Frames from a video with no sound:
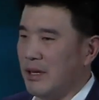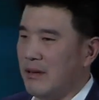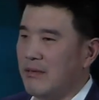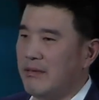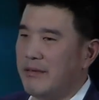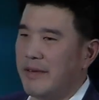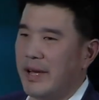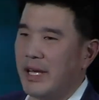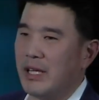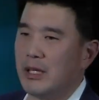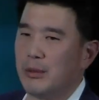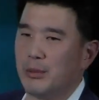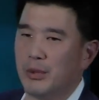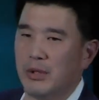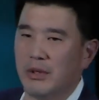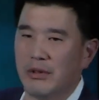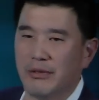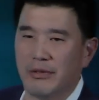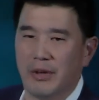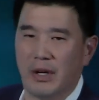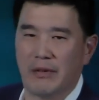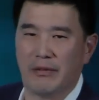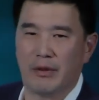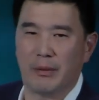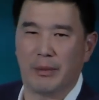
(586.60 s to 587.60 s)
available
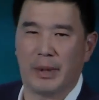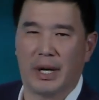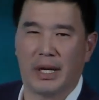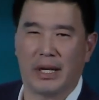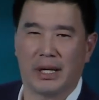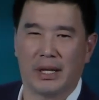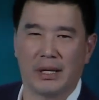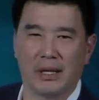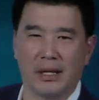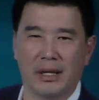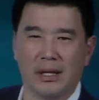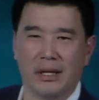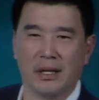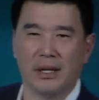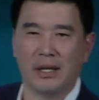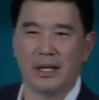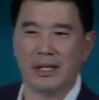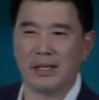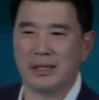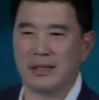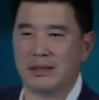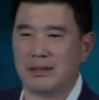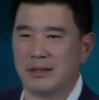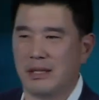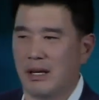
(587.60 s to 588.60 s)
for everybody,
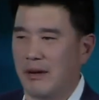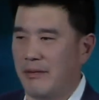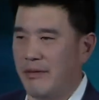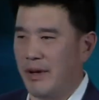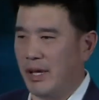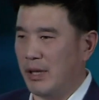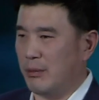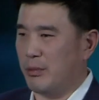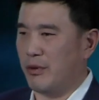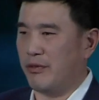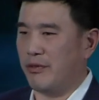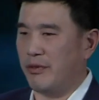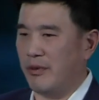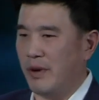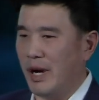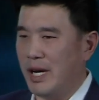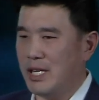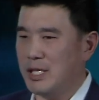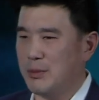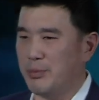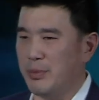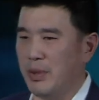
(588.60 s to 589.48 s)
available for us,